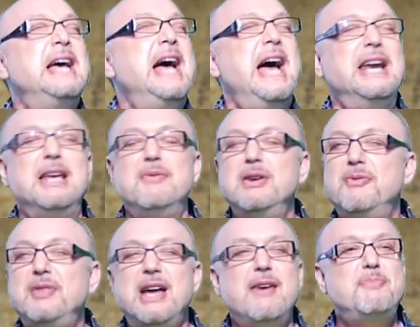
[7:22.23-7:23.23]
And even if
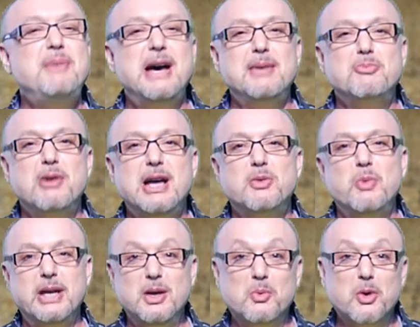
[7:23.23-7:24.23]
they have bad breath, we
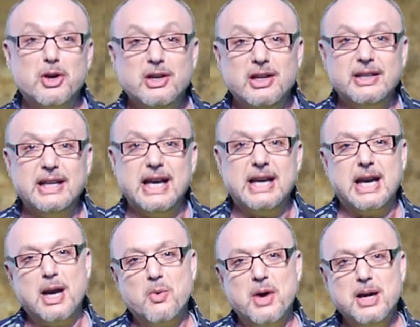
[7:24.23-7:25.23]
can work on that. And
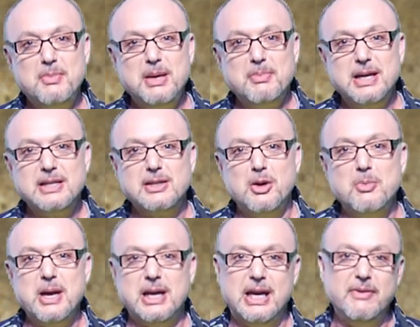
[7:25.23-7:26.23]
I want to meet my
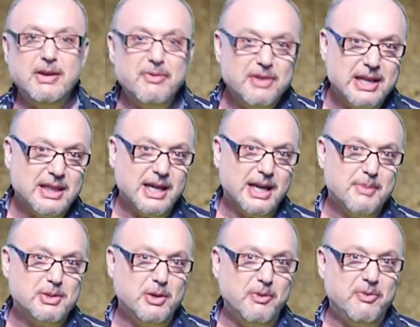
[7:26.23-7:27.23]
soulmate. And even if they think I'm
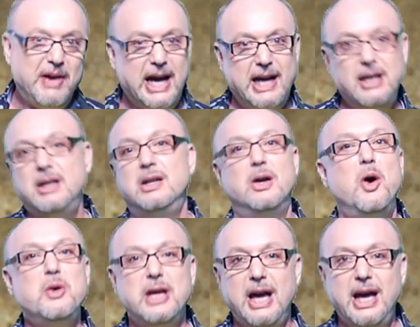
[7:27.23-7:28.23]
too fat,
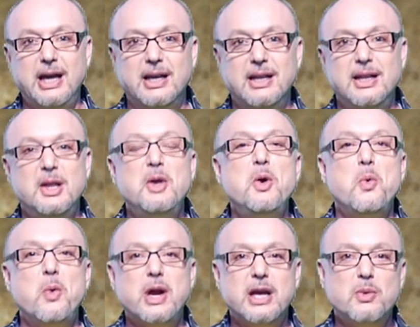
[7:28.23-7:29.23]
okay,
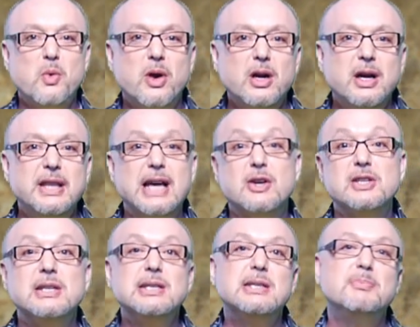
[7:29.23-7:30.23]
we can work on that because
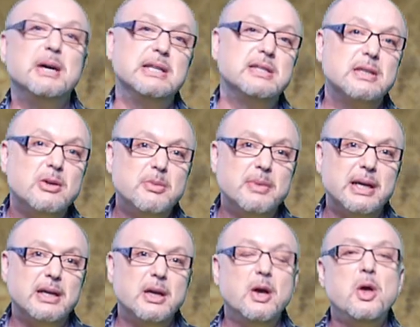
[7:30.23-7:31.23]
this is my soulmate.